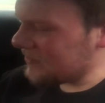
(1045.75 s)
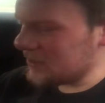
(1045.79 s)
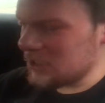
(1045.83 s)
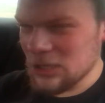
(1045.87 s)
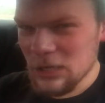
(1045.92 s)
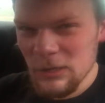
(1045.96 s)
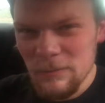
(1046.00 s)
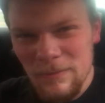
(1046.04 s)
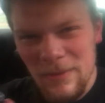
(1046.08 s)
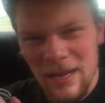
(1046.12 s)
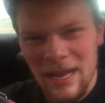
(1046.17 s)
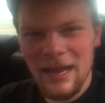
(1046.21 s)

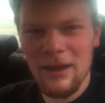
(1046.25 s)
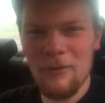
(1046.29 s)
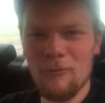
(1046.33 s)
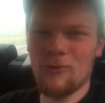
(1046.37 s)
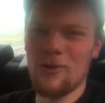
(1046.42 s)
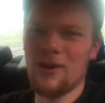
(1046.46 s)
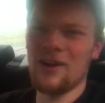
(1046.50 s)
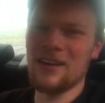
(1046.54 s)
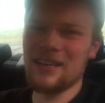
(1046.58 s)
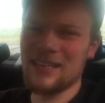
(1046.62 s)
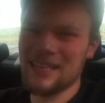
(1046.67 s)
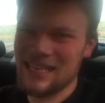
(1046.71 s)
You might
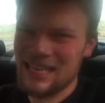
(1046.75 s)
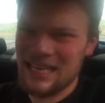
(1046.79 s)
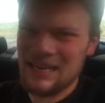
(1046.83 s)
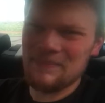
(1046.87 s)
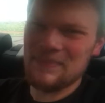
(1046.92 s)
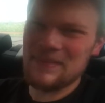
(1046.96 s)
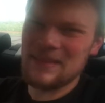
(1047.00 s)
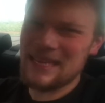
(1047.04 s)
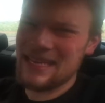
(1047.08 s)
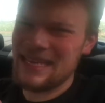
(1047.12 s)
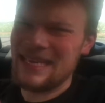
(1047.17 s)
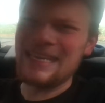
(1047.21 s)
want to
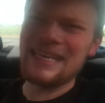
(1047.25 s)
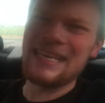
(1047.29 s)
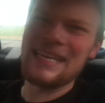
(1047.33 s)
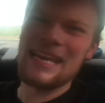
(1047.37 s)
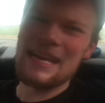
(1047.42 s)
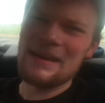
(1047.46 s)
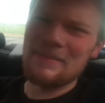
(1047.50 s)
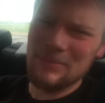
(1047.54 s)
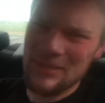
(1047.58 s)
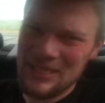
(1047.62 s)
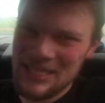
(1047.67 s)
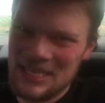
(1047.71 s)
keep the
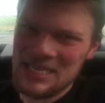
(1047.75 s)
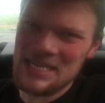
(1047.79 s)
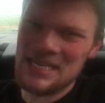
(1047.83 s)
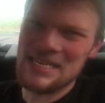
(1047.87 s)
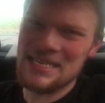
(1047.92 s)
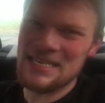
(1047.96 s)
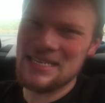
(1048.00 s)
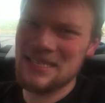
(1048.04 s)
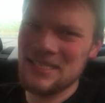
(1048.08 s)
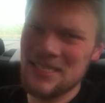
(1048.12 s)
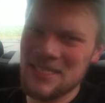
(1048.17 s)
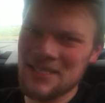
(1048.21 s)

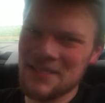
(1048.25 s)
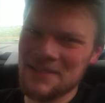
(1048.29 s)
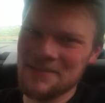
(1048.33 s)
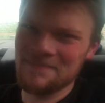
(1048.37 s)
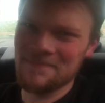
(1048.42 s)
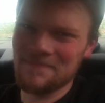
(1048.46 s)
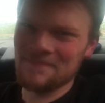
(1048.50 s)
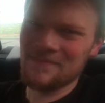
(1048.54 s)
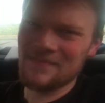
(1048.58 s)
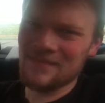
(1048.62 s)
EMTs